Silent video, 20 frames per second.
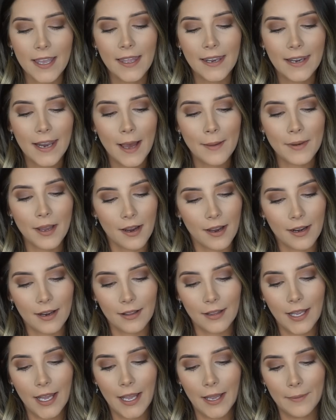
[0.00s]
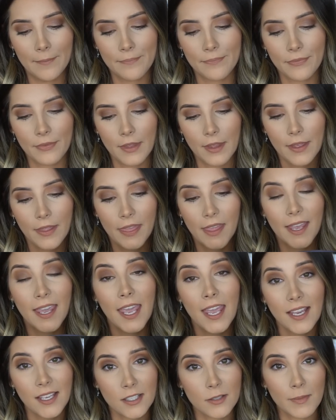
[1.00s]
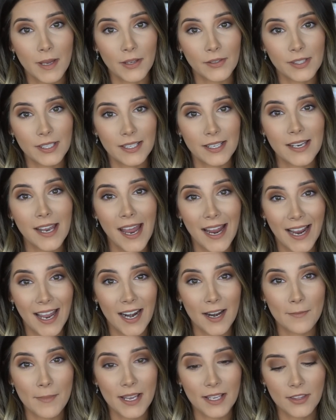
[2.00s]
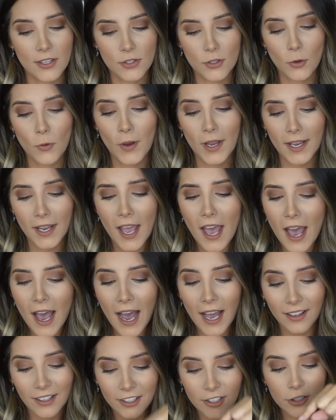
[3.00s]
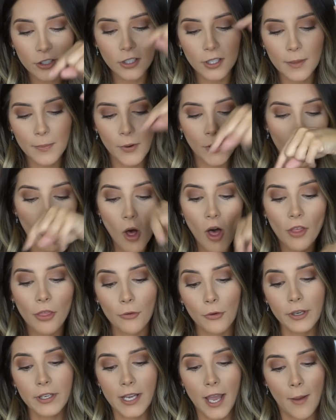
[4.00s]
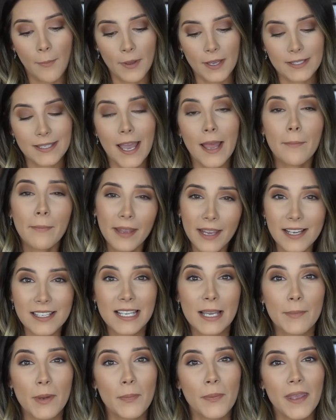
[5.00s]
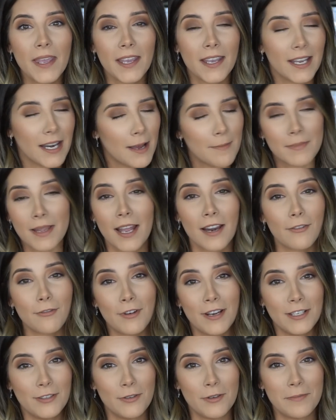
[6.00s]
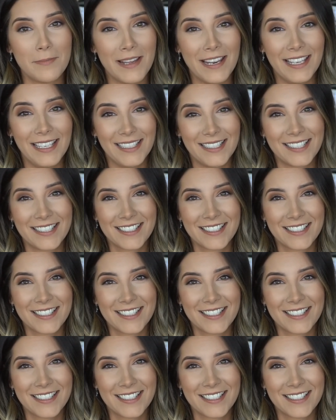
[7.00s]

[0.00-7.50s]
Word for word: Now, I'm not gonna lie, the cake is melting. I gotta make this quick. I literally put all three toppings on because I'm a pig and I'm not afraid to admit it.